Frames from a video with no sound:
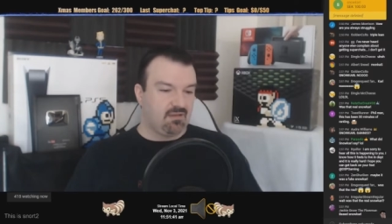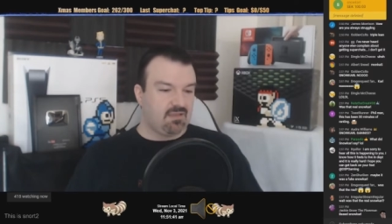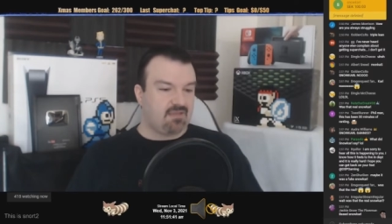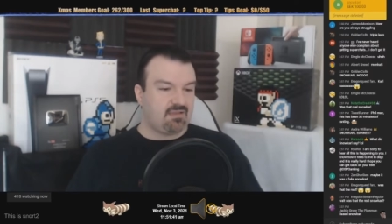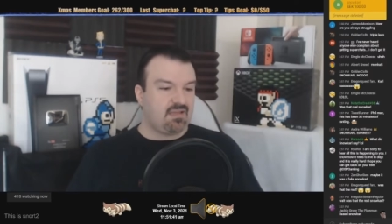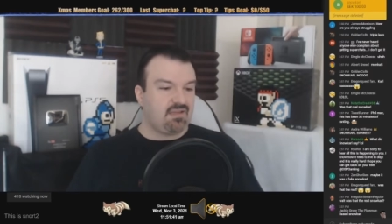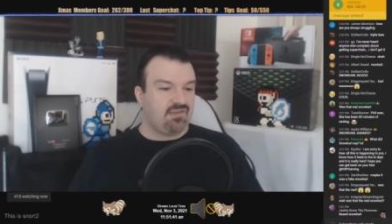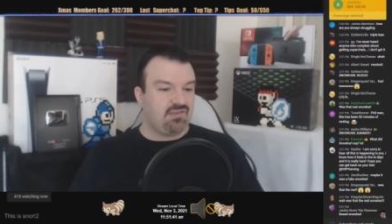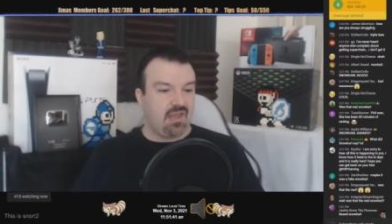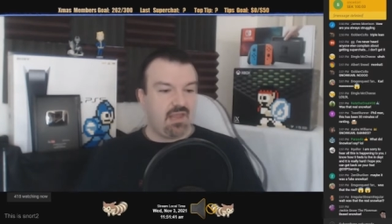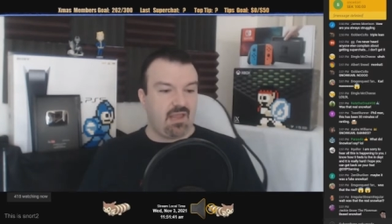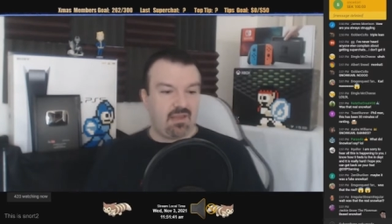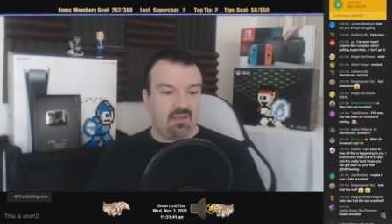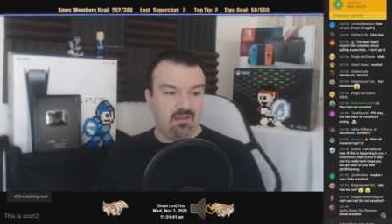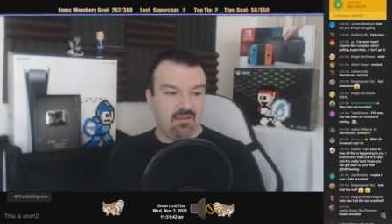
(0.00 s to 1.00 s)
that they
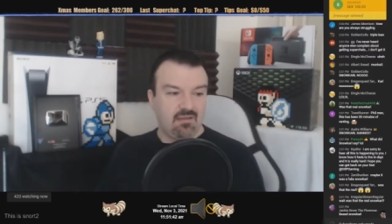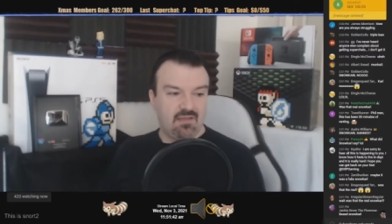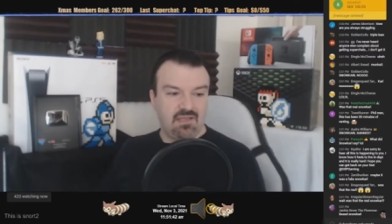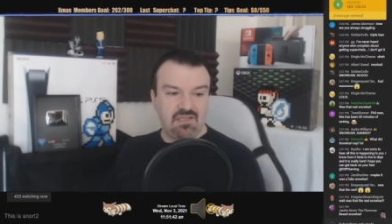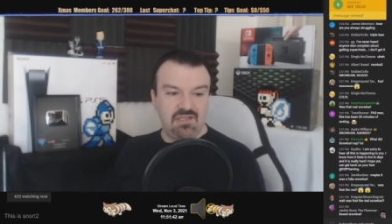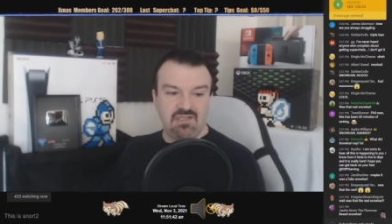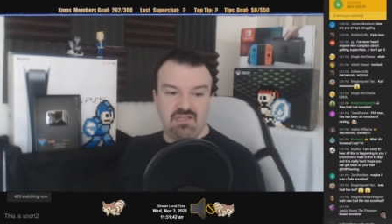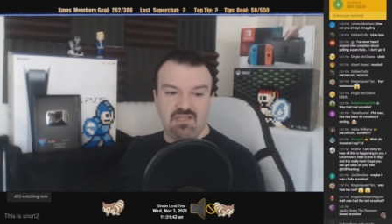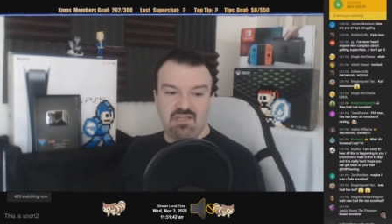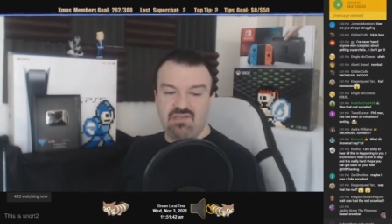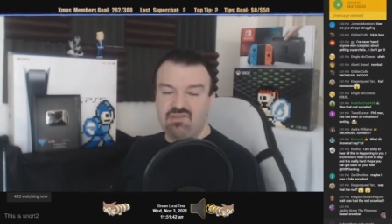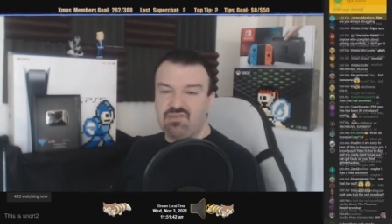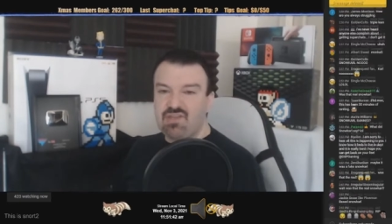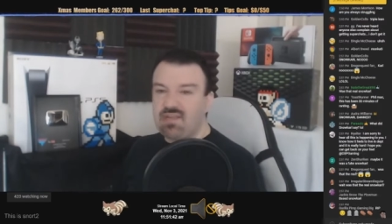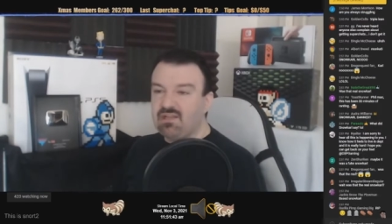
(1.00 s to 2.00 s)
say is just
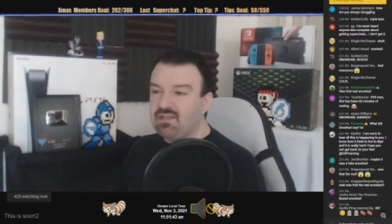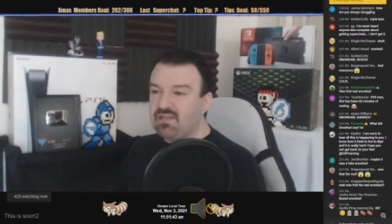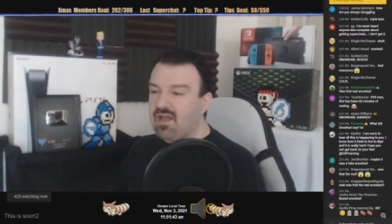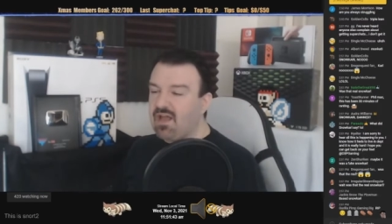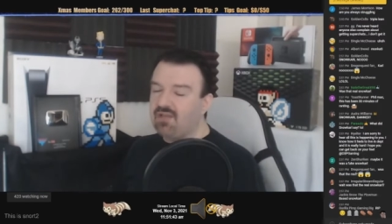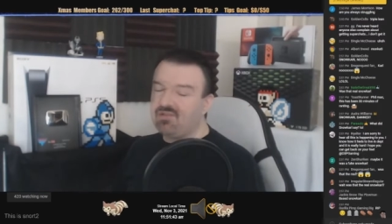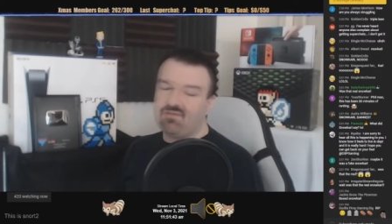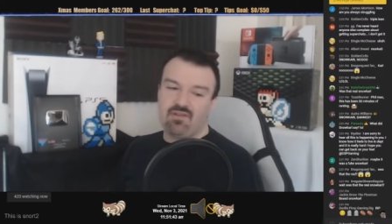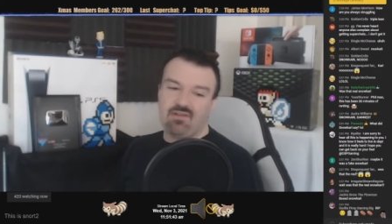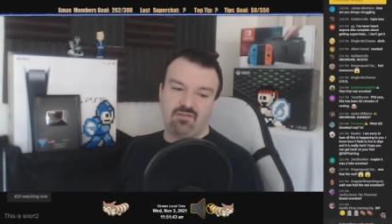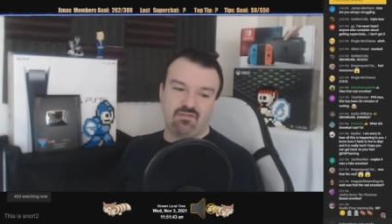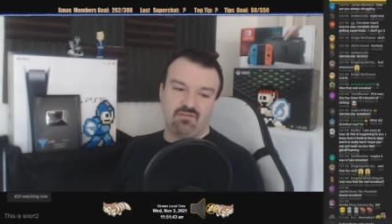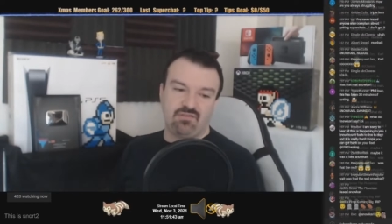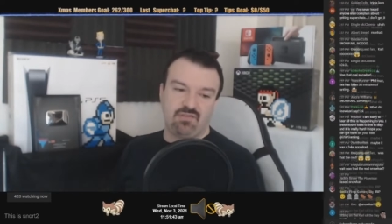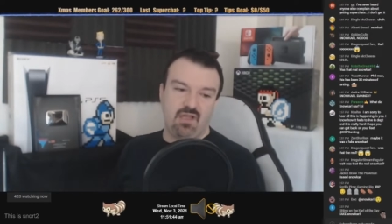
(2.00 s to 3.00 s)
insanely
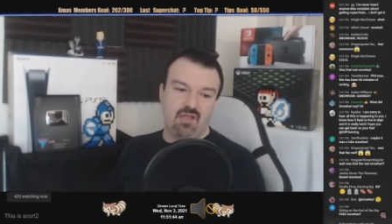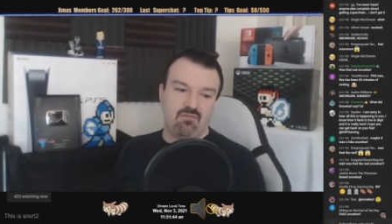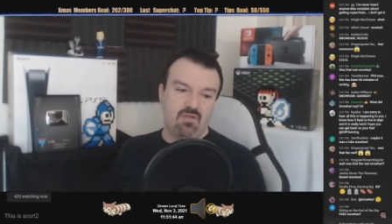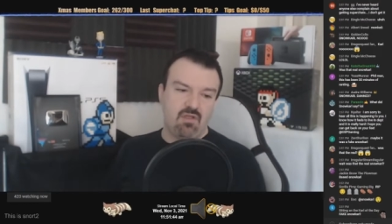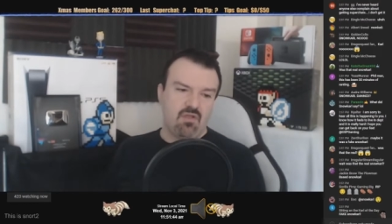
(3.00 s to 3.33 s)
nonsensical stuff.